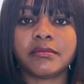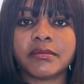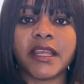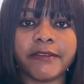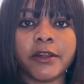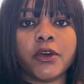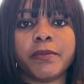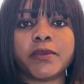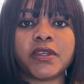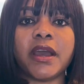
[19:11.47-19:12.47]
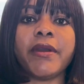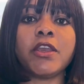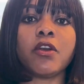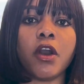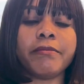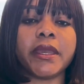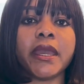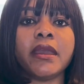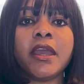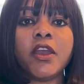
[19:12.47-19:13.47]
develop so that when you come
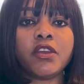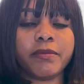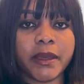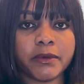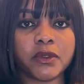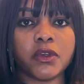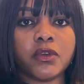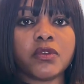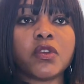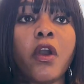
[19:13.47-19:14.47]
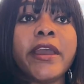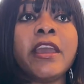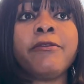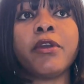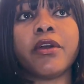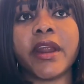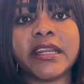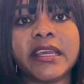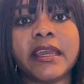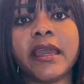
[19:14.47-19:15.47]
here, you'll be able to use. Or if you're
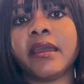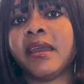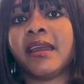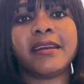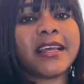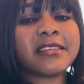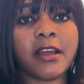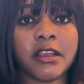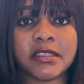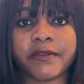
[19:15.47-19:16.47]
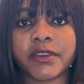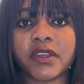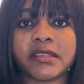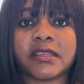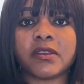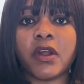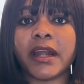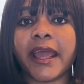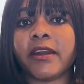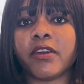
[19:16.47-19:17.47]
already here, there's tons of resources
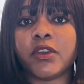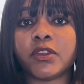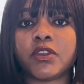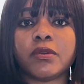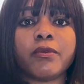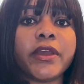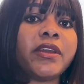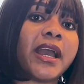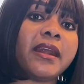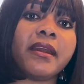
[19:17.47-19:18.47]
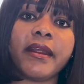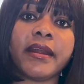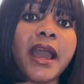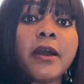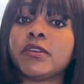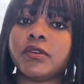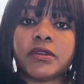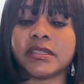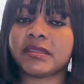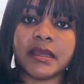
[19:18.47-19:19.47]
online on YouTube where you can learn how to do
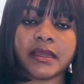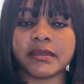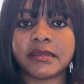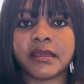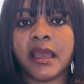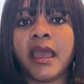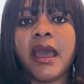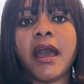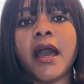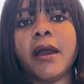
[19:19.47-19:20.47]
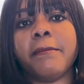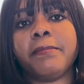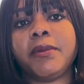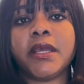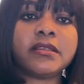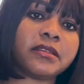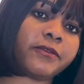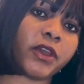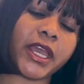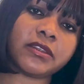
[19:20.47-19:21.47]
these things. Please,
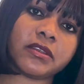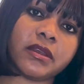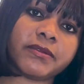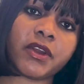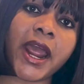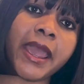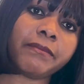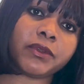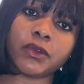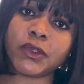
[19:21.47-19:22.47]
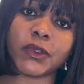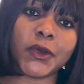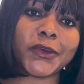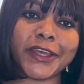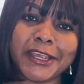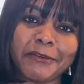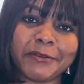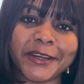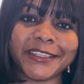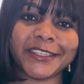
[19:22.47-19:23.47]
if you're yet to subscribe, do so. Thank you
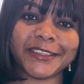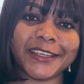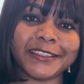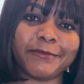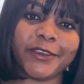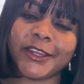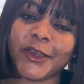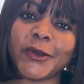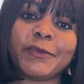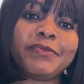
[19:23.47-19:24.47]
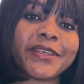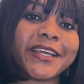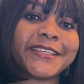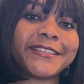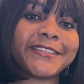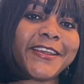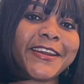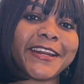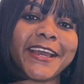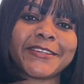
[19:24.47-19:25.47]
for watching today's video. See you
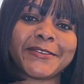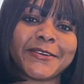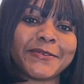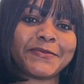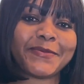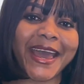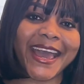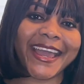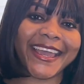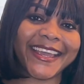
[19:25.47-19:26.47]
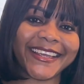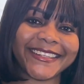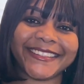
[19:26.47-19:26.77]
in the next one. Bye.